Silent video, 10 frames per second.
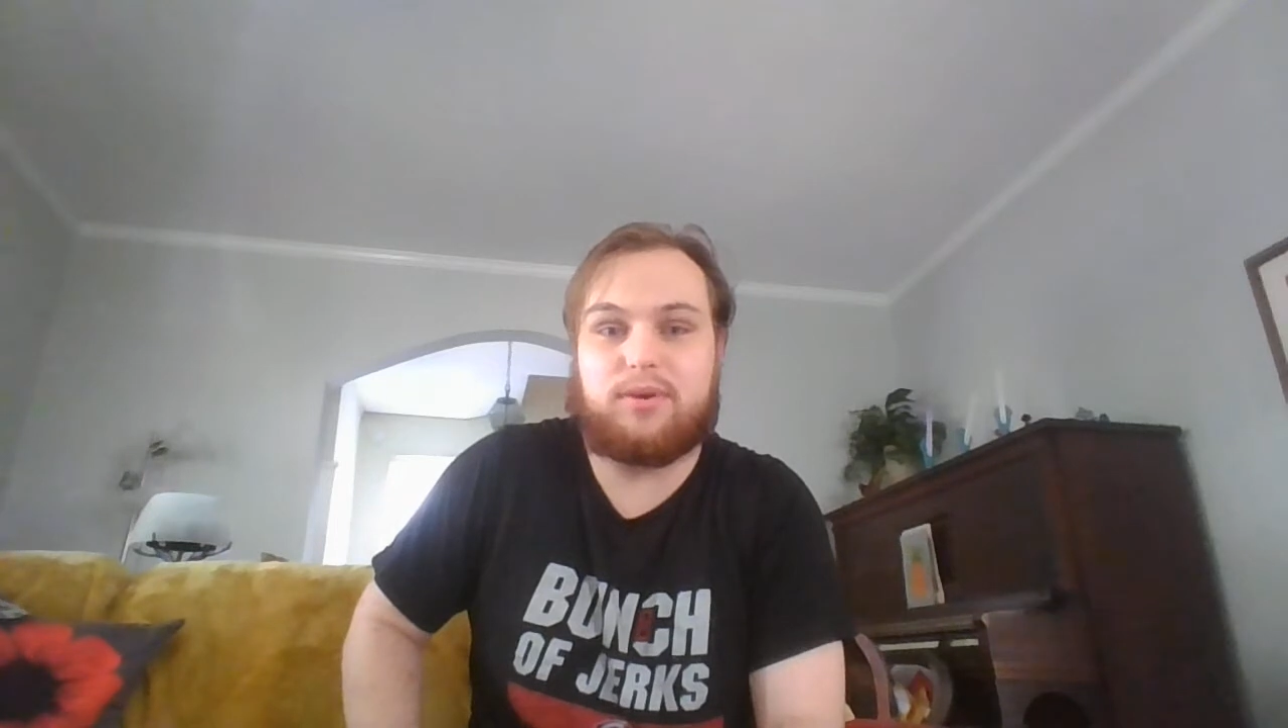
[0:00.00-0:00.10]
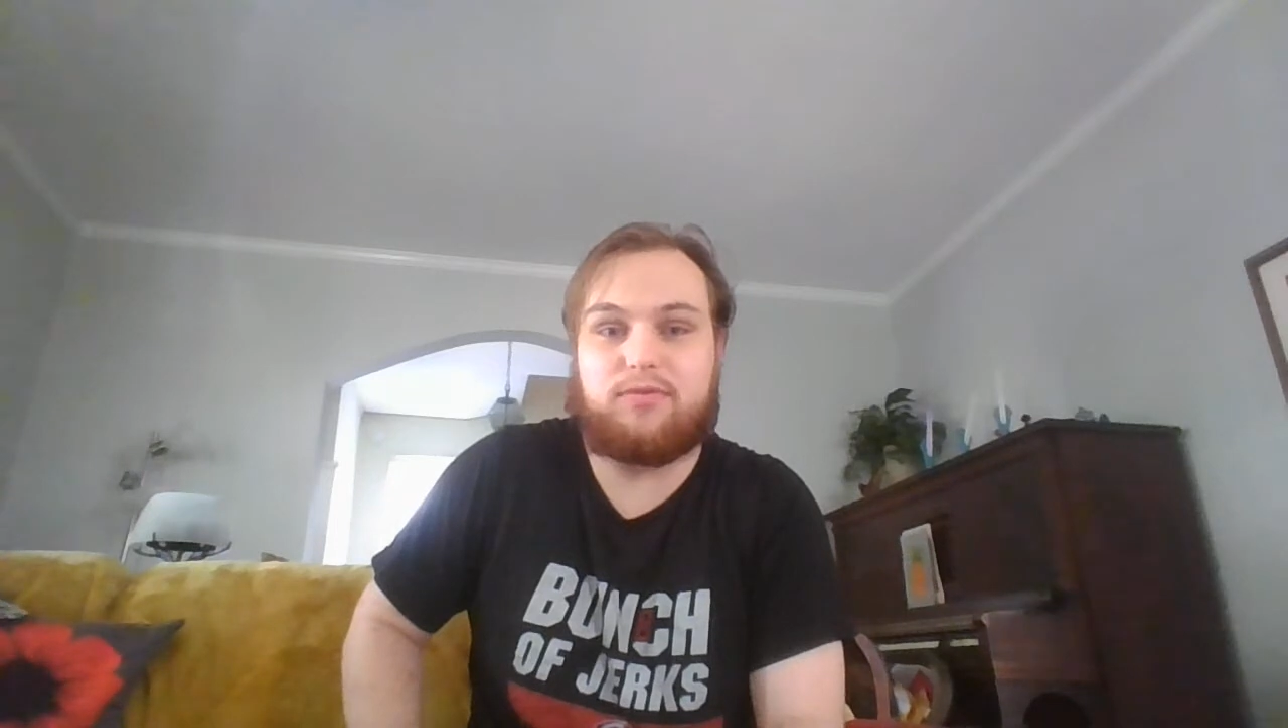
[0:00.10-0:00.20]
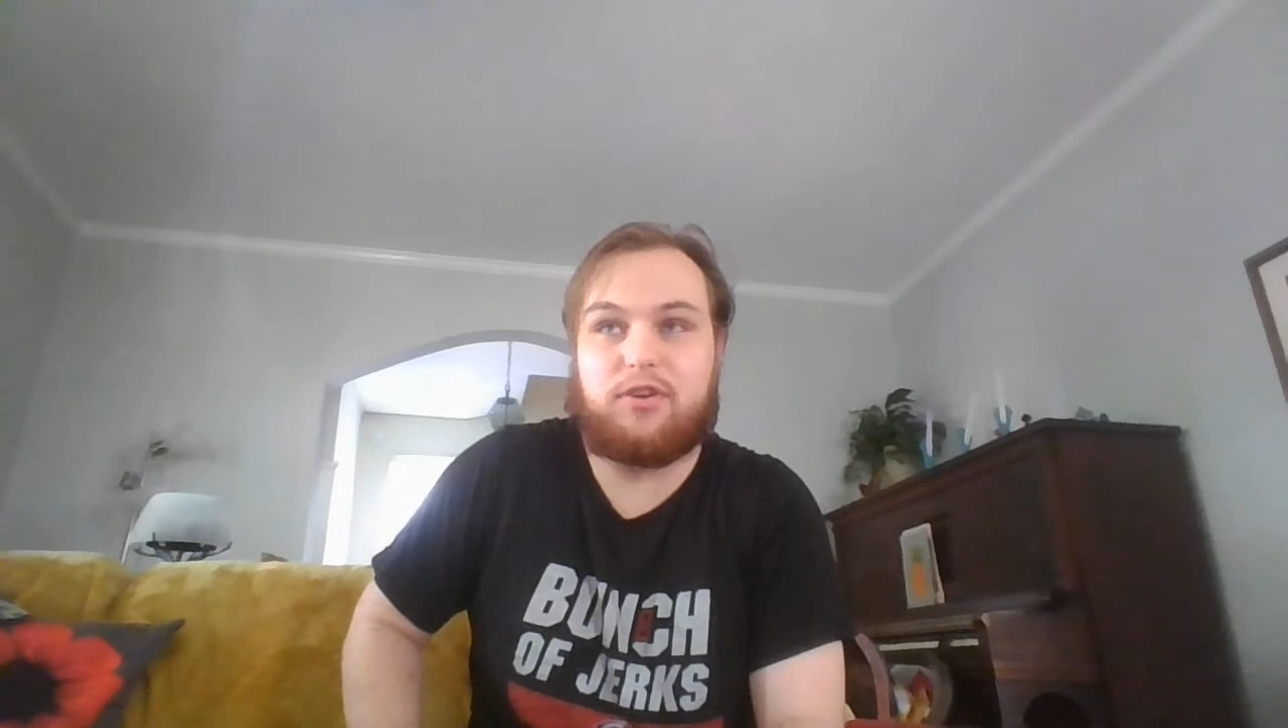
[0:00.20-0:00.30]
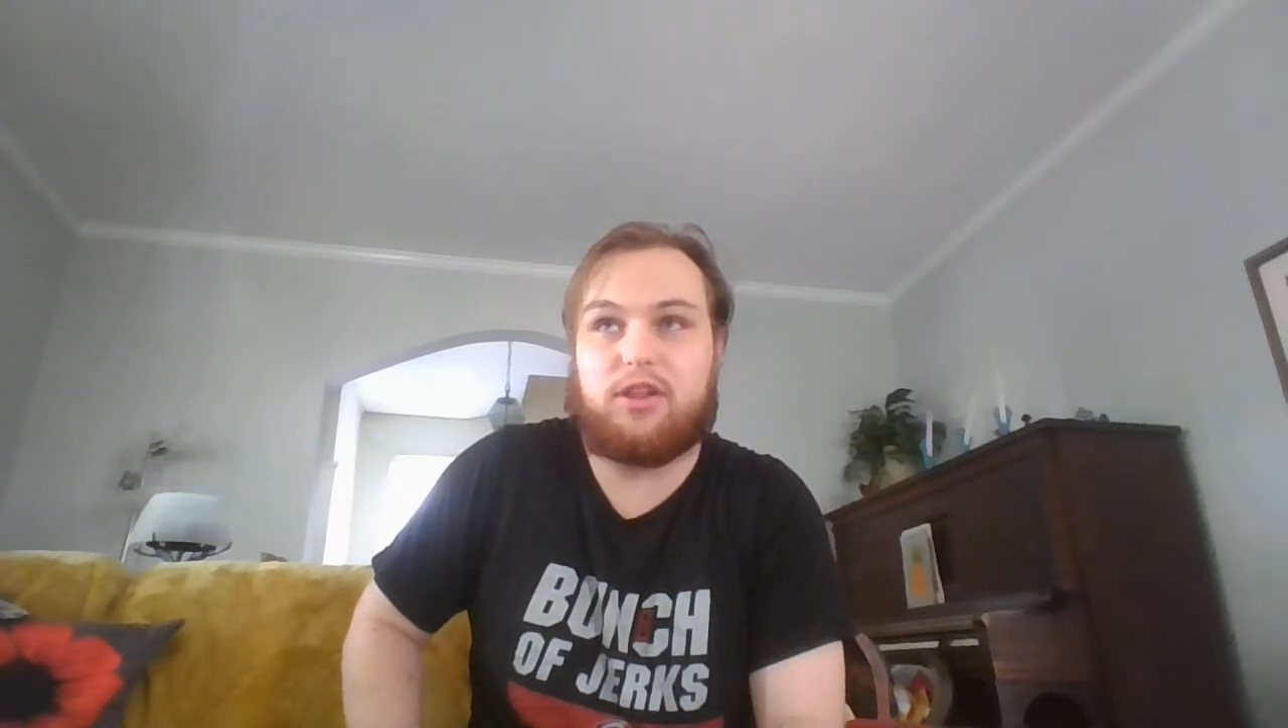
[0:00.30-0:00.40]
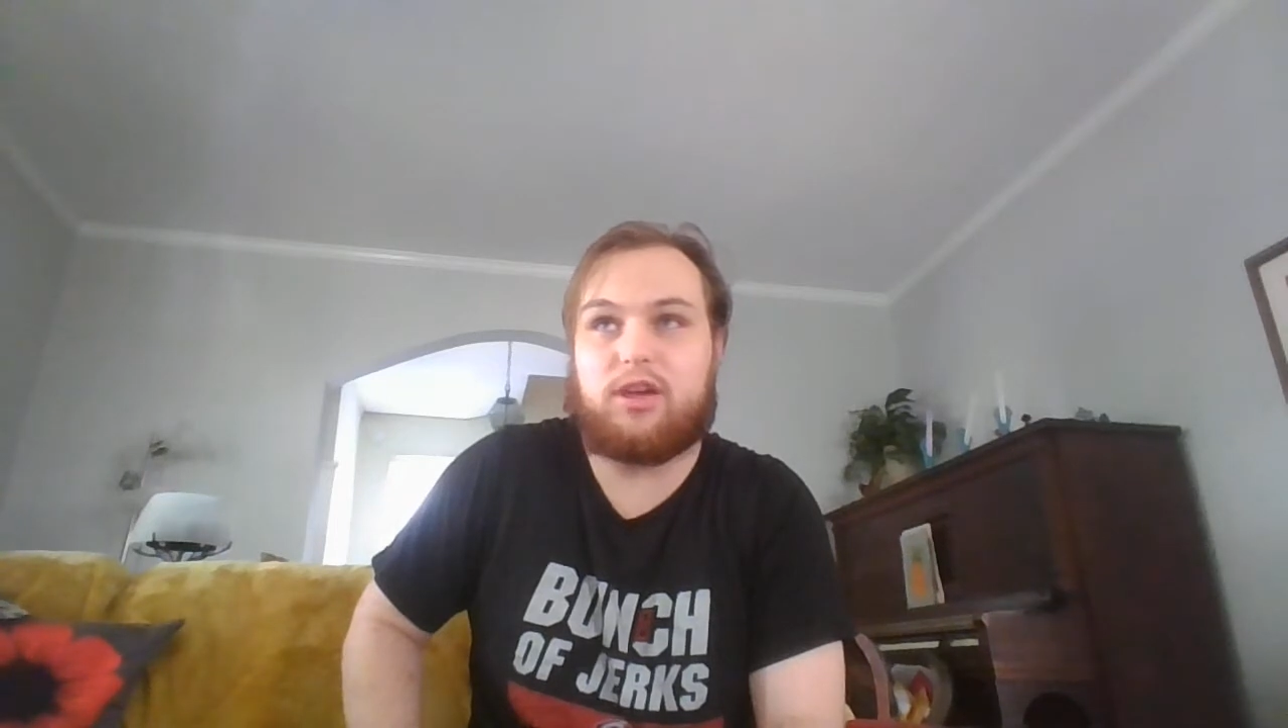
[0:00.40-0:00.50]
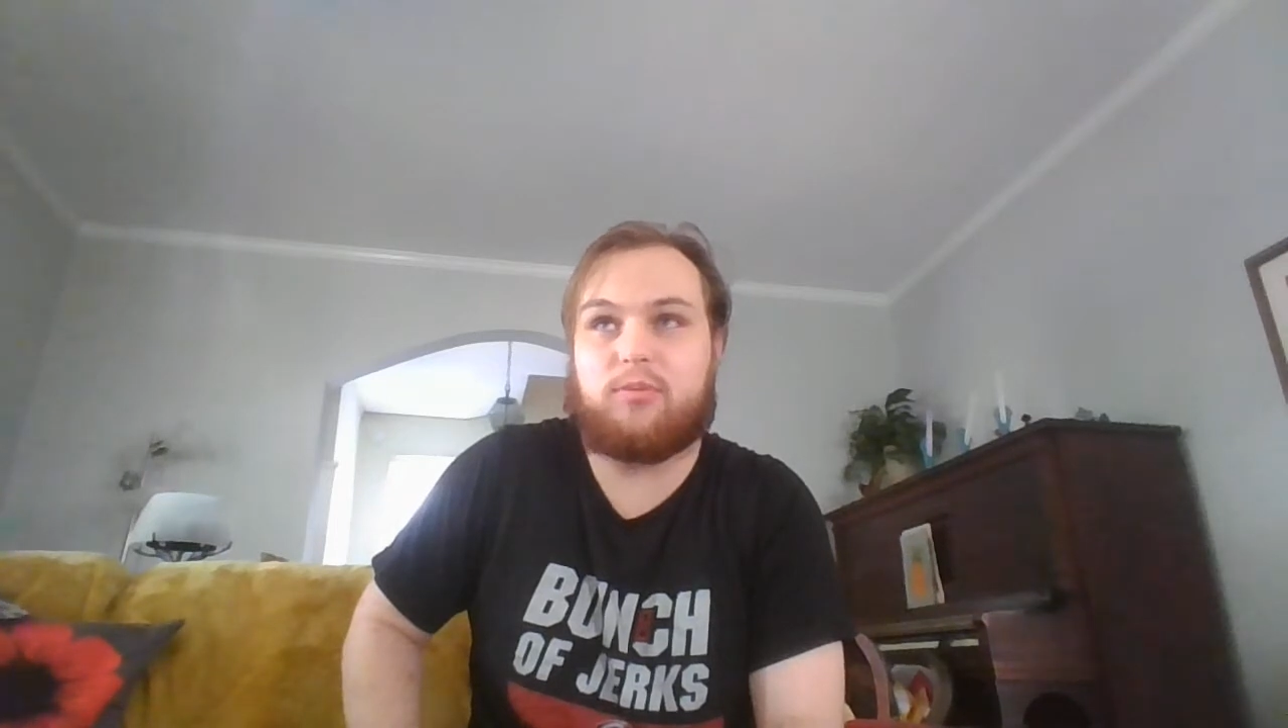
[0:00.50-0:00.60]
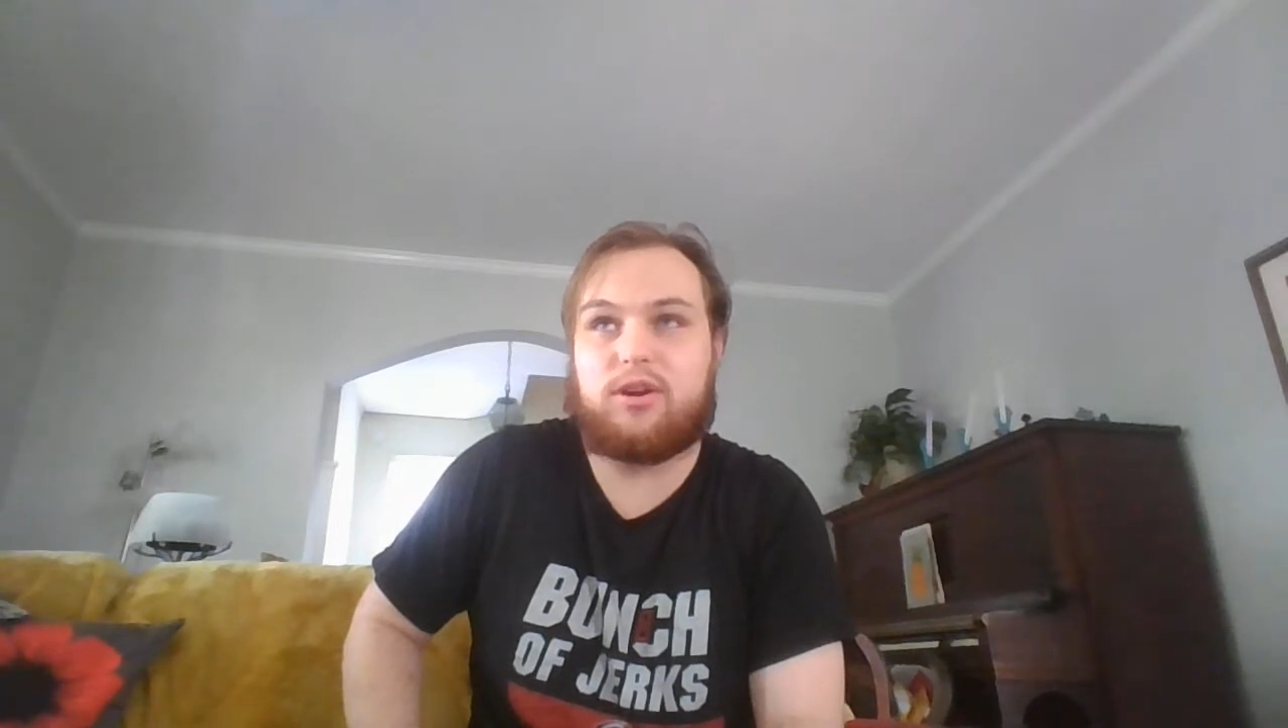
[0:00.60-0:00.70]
feeling when